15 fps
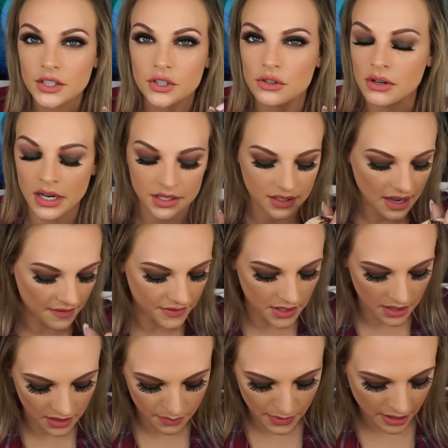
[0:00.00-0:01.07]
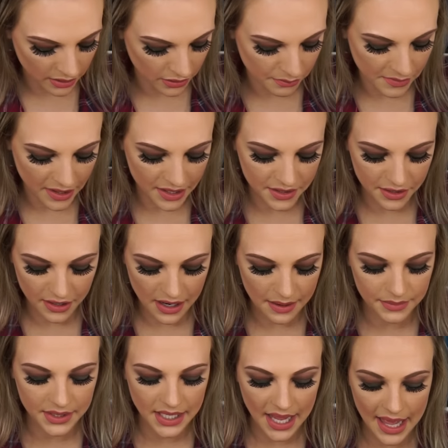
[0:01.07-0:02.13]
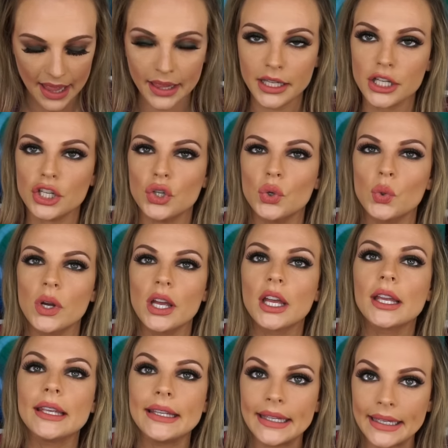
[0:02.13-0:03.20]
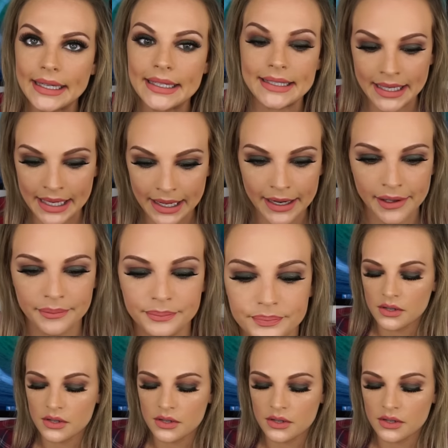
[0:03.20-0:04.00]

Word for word: You guys have to get the Mary Luminizer. I'm telling you, you need to get it.